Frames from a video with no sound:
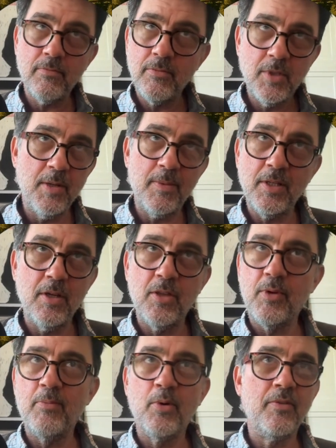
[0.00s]
GPT
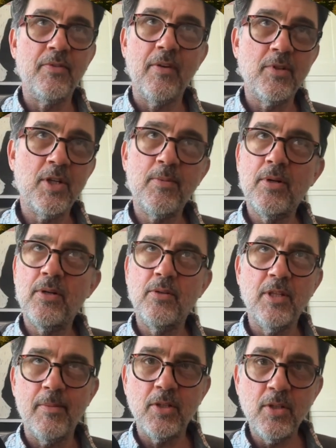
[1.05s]
3.5 Turbo,
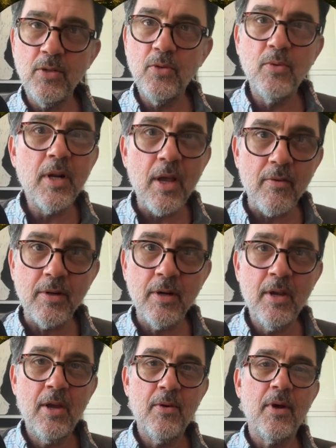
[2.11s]
Llama 2, whatever,
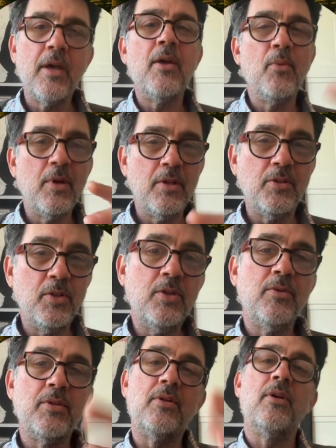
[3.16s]
right? And what it'll
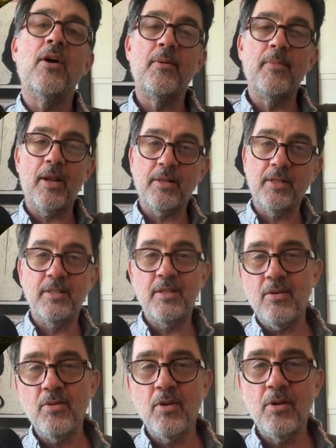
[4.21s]
do is it'll automatically
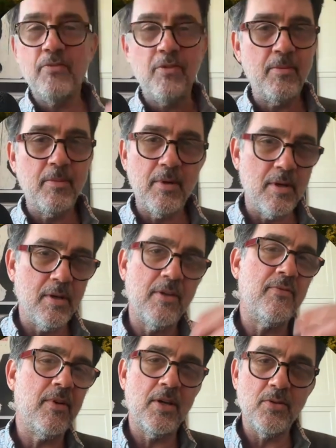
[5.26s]
download it from Hugging
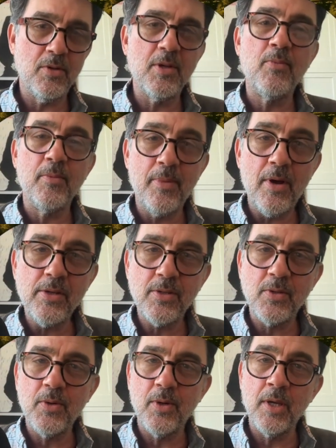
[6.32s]
Face or some
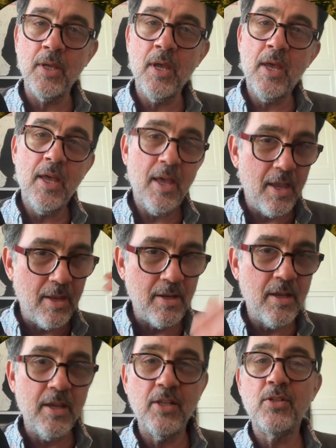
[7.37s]
repository and
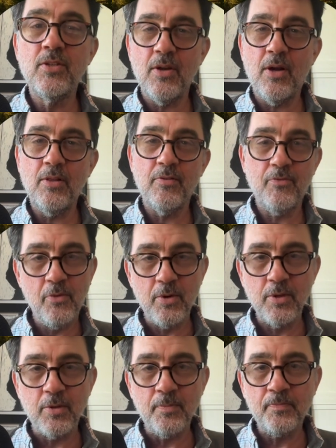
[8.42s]
install it for
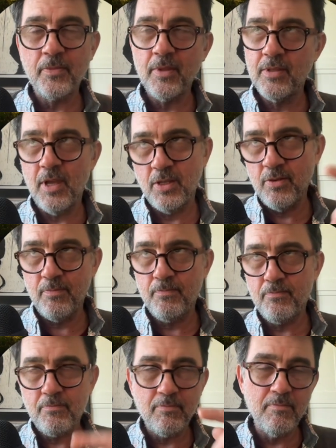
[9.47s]
you. Takes a
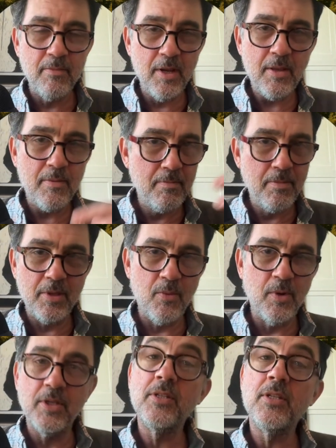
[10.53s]
minute, but then
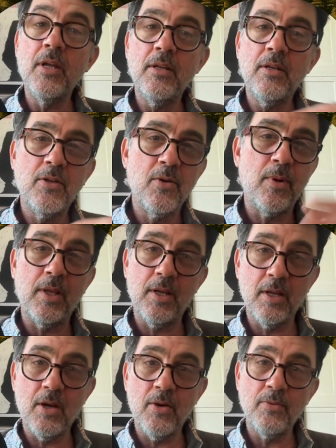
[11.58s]
once it's done, you're ready to
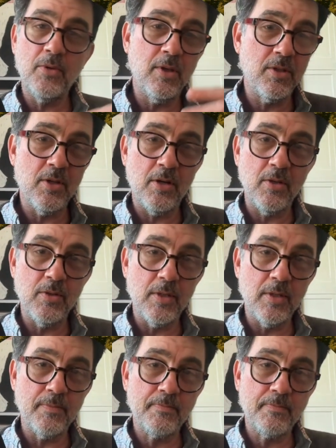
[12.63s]
go. You can start using it.